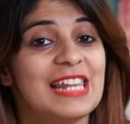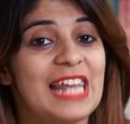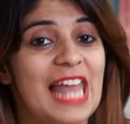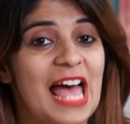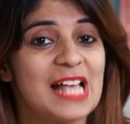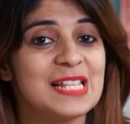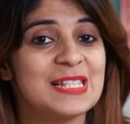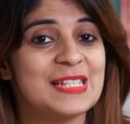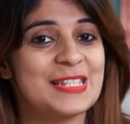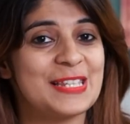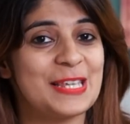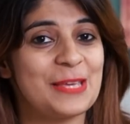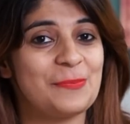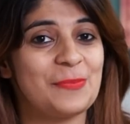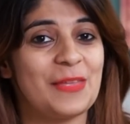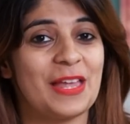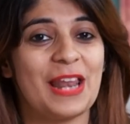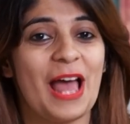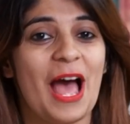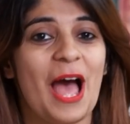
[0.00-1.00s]
Last tip
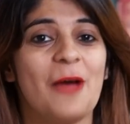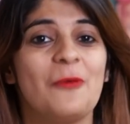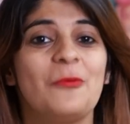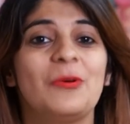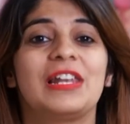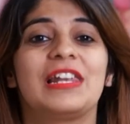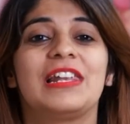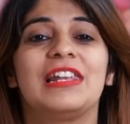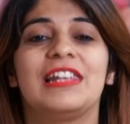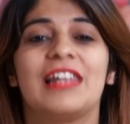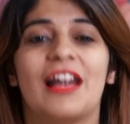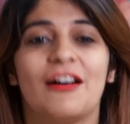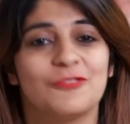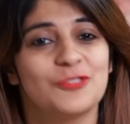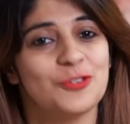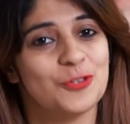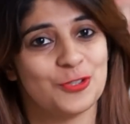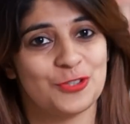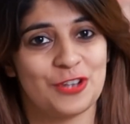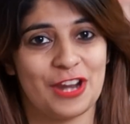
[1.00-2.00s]
that I would
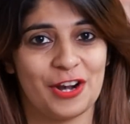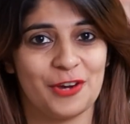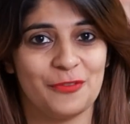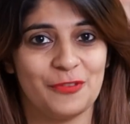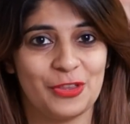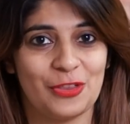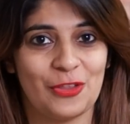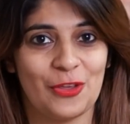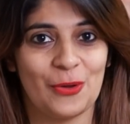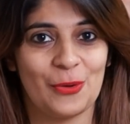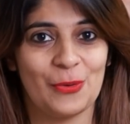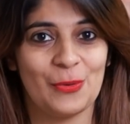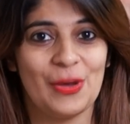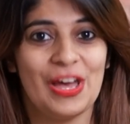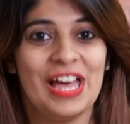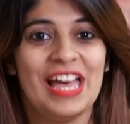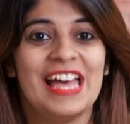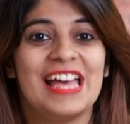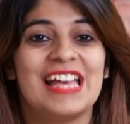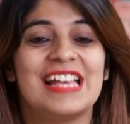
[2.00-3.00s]
love to share with you
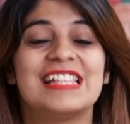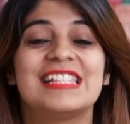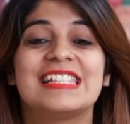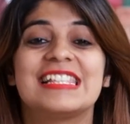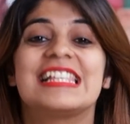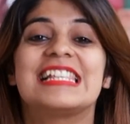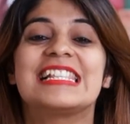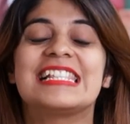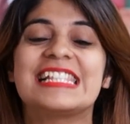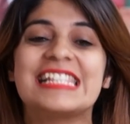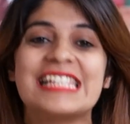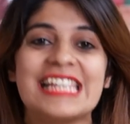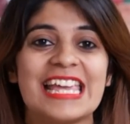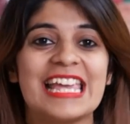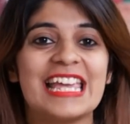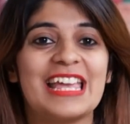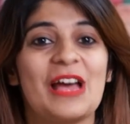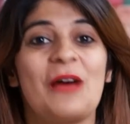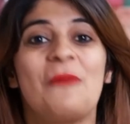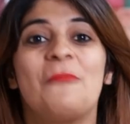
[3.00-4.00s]
is
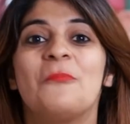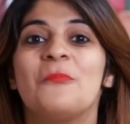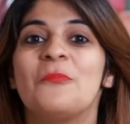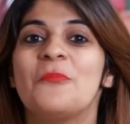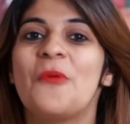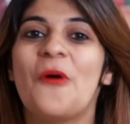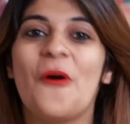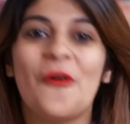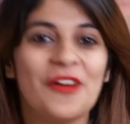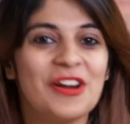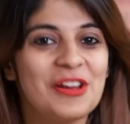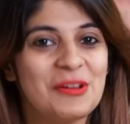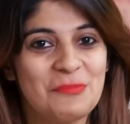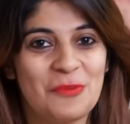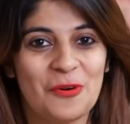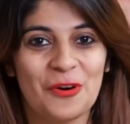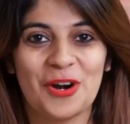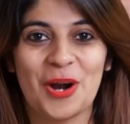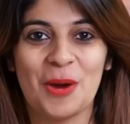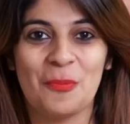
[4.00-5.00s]
seek more and
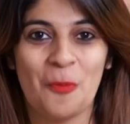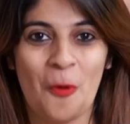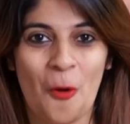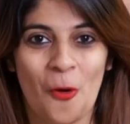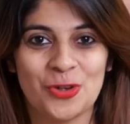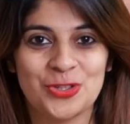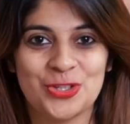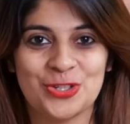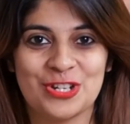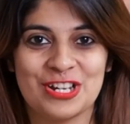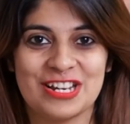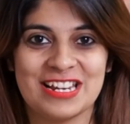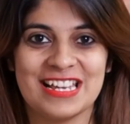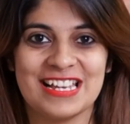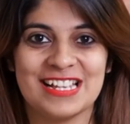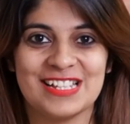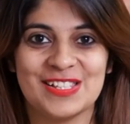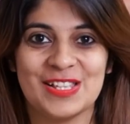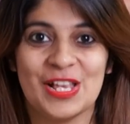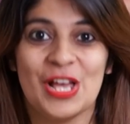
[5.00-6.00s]
more
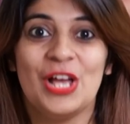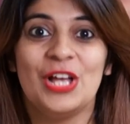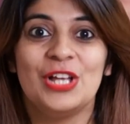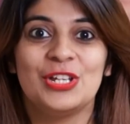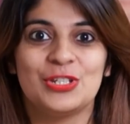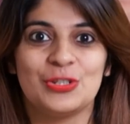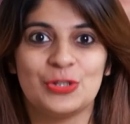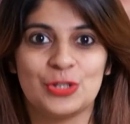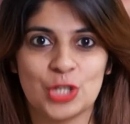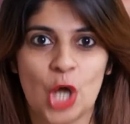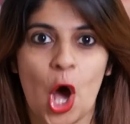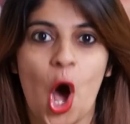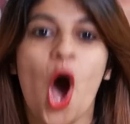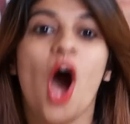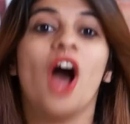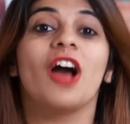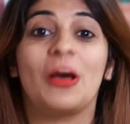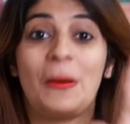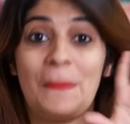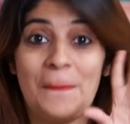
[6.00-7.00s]
opportunities to
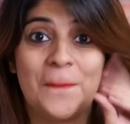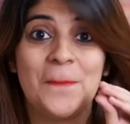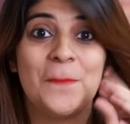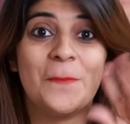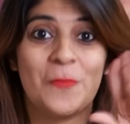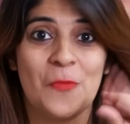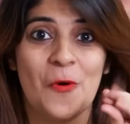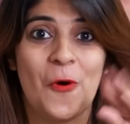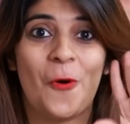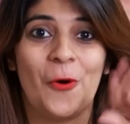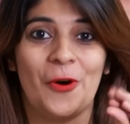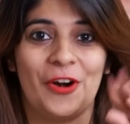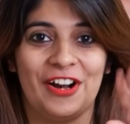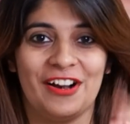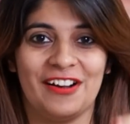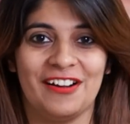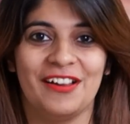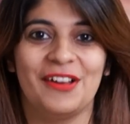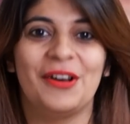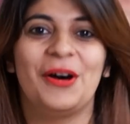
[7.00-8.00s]
talk
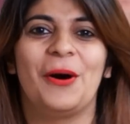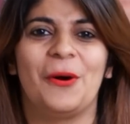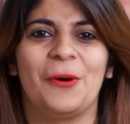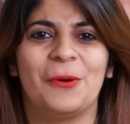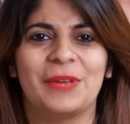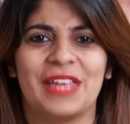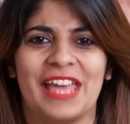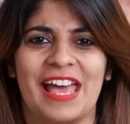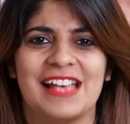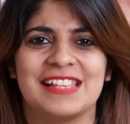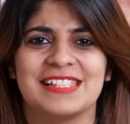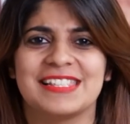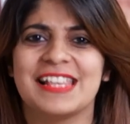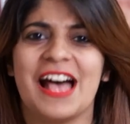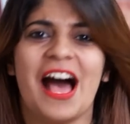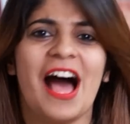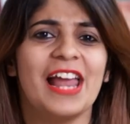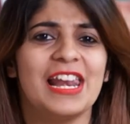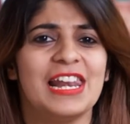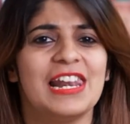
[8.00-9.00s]
more. Oh yes,
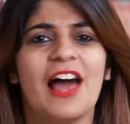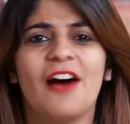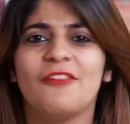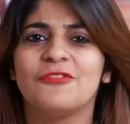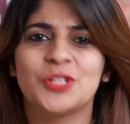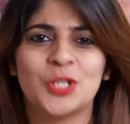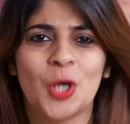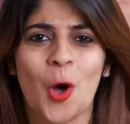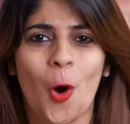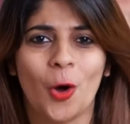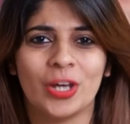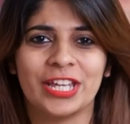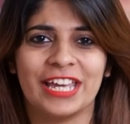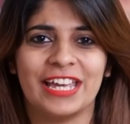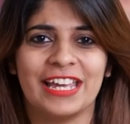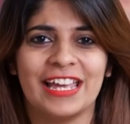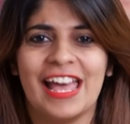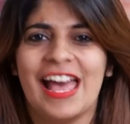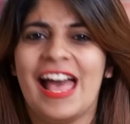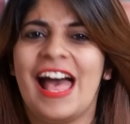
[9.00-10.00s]
I love
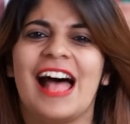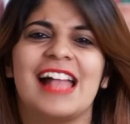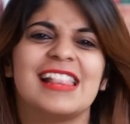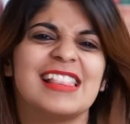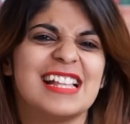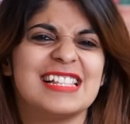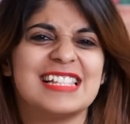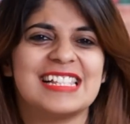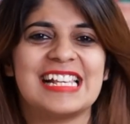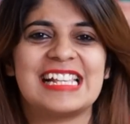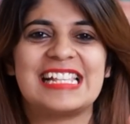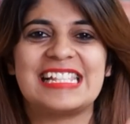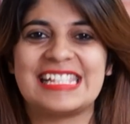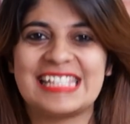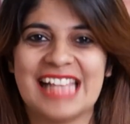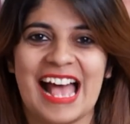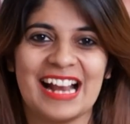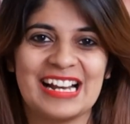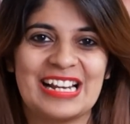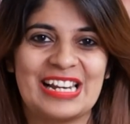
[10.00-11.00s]
talking, and that's
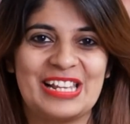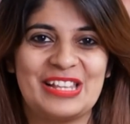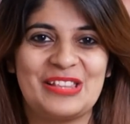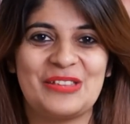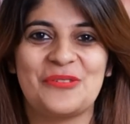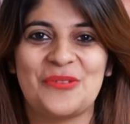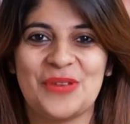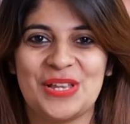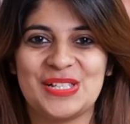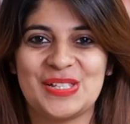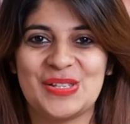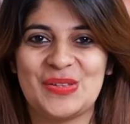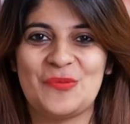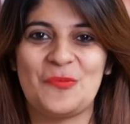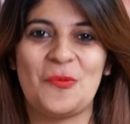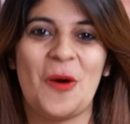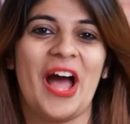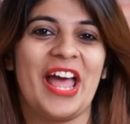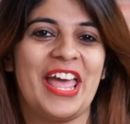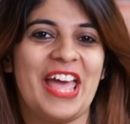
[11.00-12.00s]
exactly the
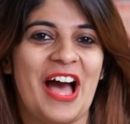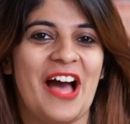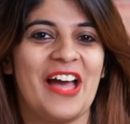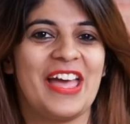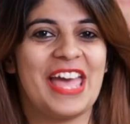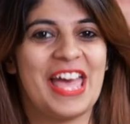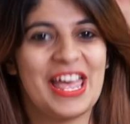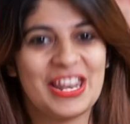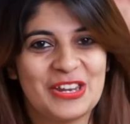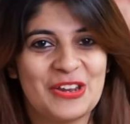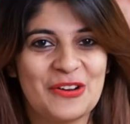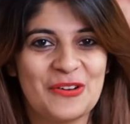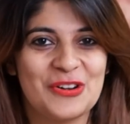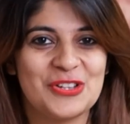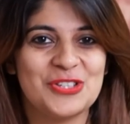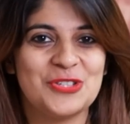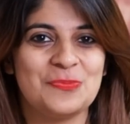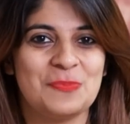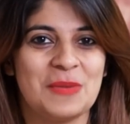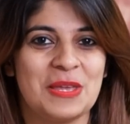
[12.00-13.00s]
reason why I
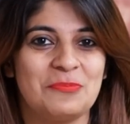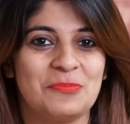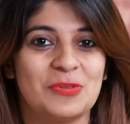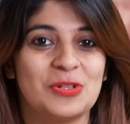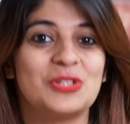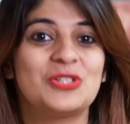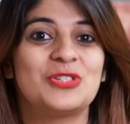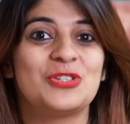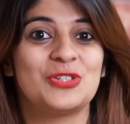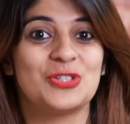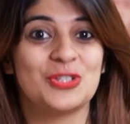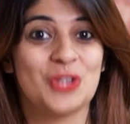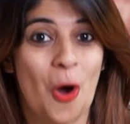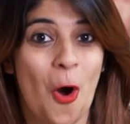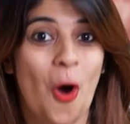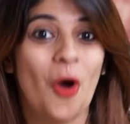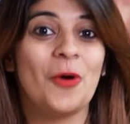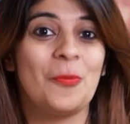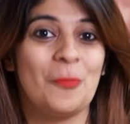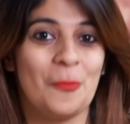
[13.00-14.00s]
encourage people to
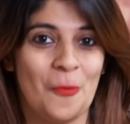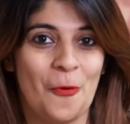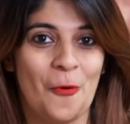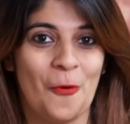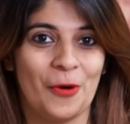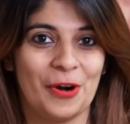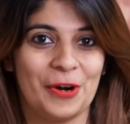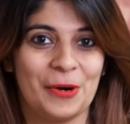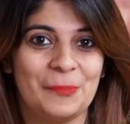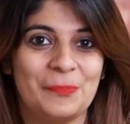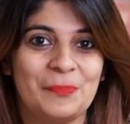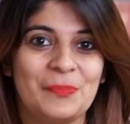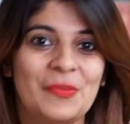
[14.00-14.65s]
talk more.